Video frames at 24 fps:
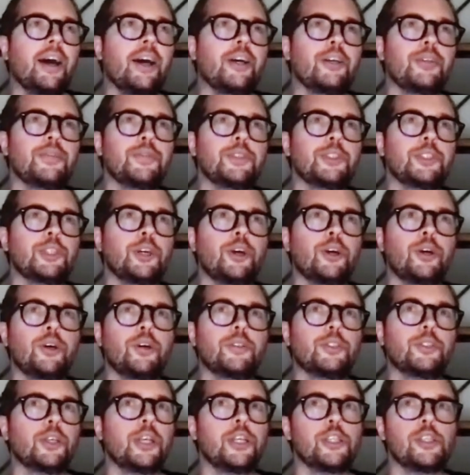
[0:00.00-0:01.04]
so
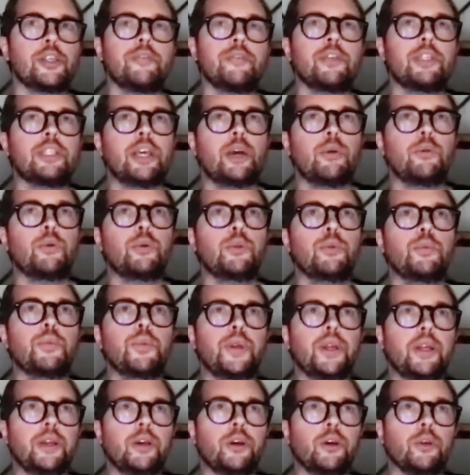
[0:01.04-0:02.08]
yes, every time we would
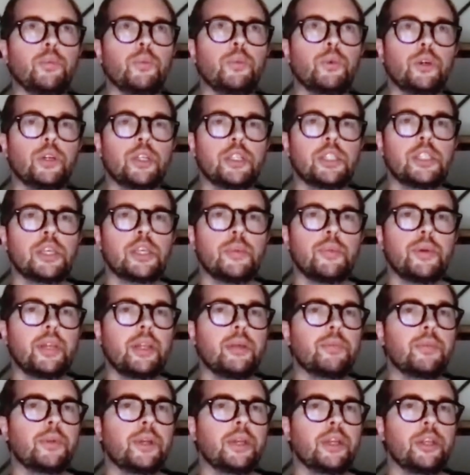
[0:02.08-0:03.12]
bring on board somebody,
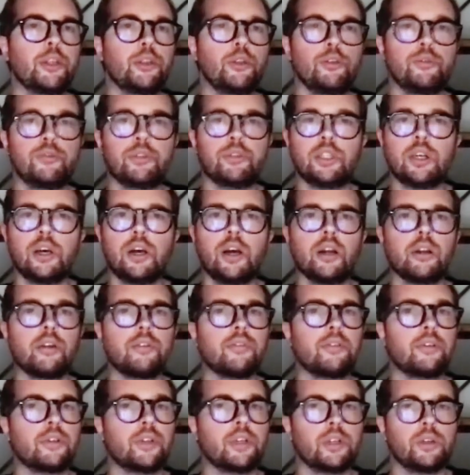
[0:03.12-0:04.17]
bring a new
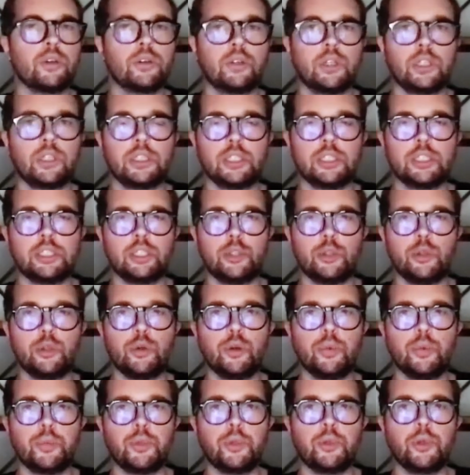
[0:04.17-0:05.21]
photographer or just a new
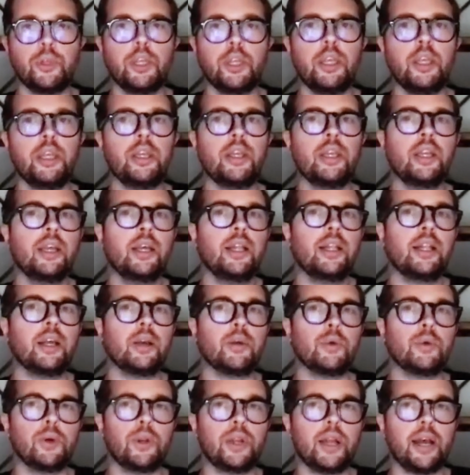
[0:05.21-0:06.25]
employee, like
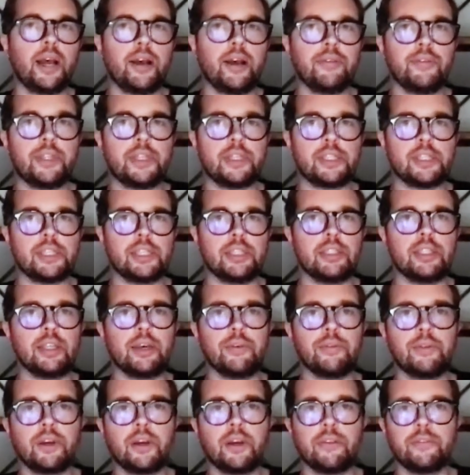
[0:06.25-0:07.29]
we would have this
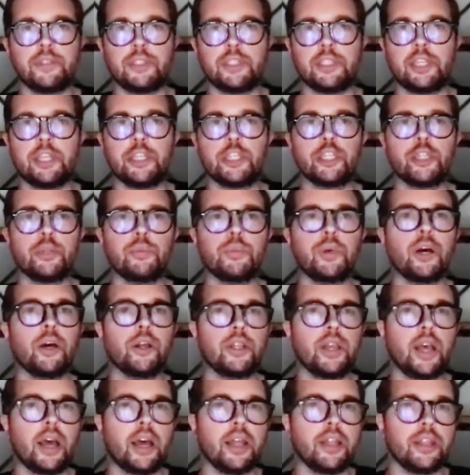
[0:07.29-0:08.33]
in-depth conversation
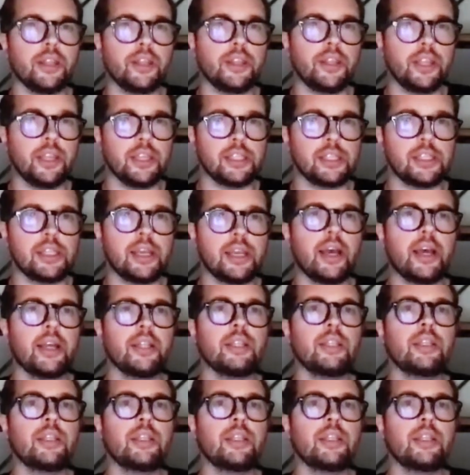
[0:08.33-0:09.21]
about other things that